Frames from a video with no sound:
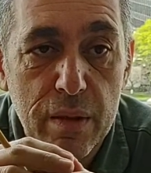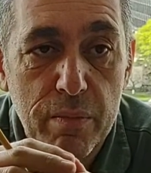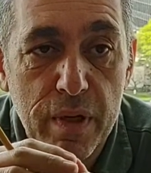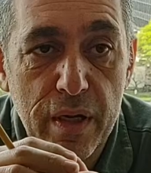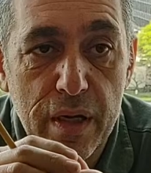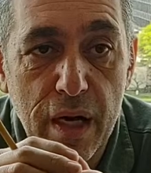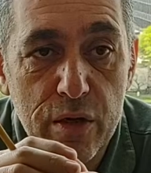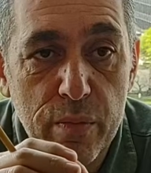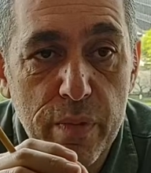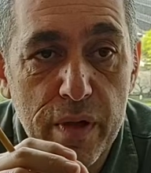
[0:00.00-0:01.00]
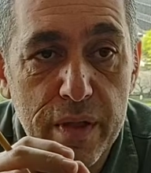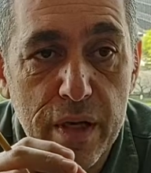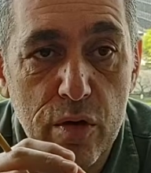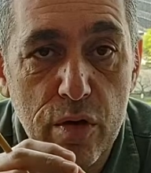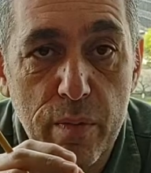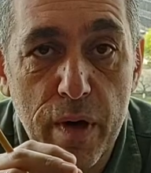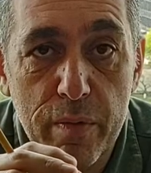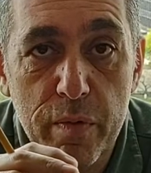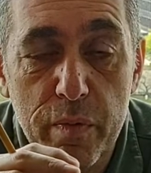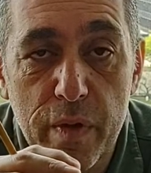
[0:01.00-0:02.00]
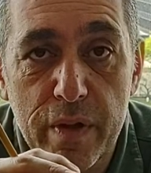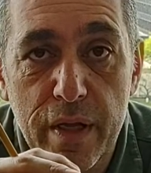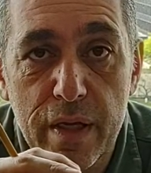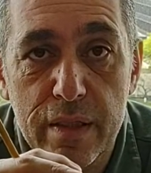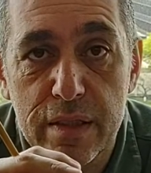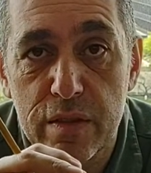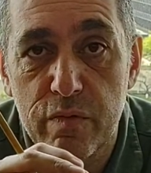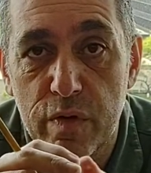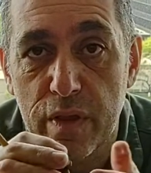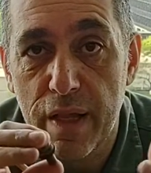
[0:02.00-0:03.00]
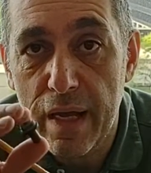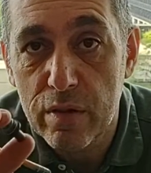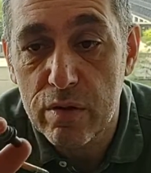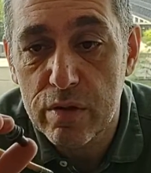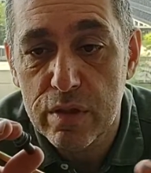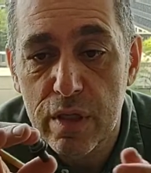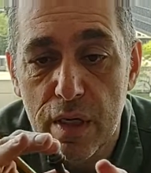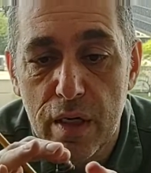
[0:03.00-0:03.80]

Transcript: but in a condo building or apartment building, this is for the landlords.